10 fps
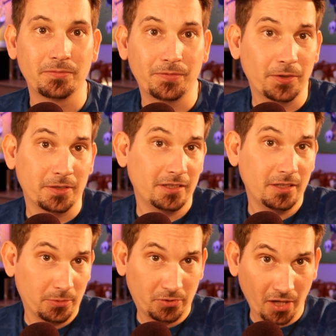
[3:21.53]
For
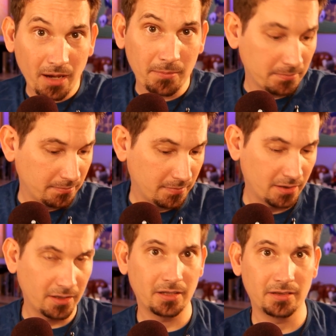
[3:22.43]
some,
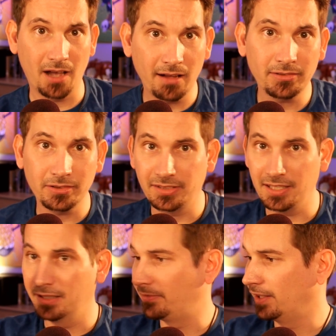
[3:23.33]
the
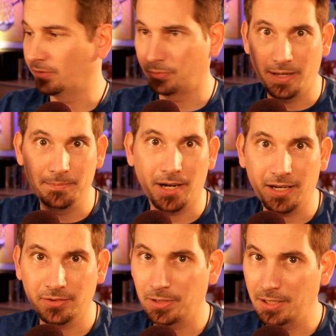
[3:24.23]
novelty of this red
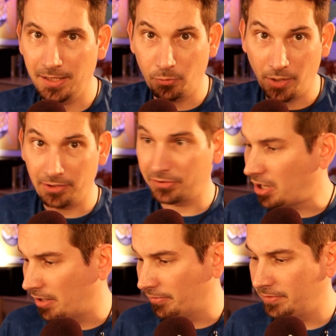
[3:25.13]
box, well, it wears
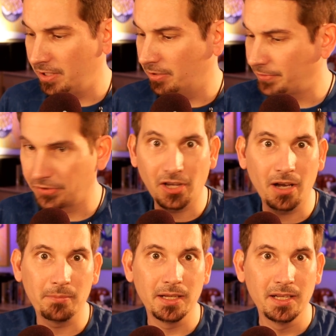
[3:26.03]
off. For
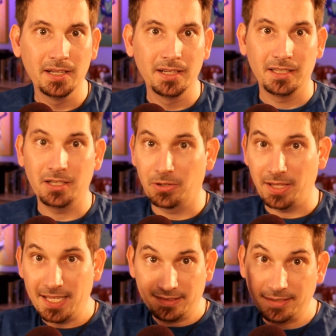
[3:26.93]
some,
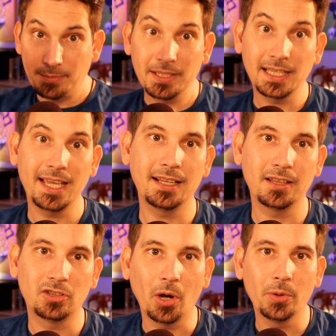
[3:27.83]
it's simulating
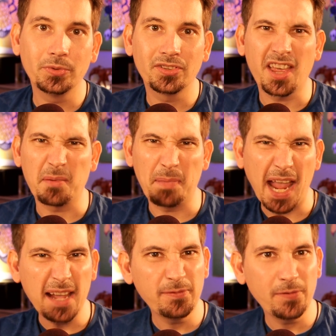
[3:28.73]
the tones that a
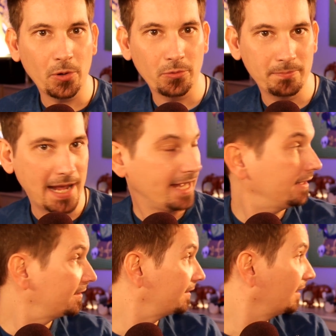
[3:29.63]
payphone
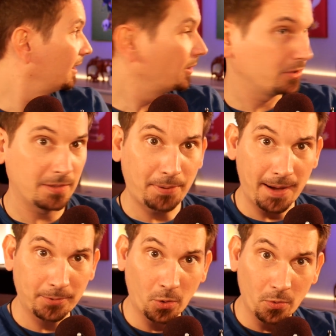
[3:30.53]
makes when you
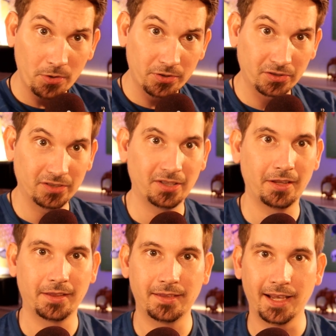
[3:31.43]
pop quarters into
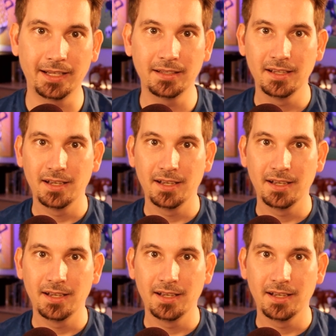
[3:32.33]
the thing.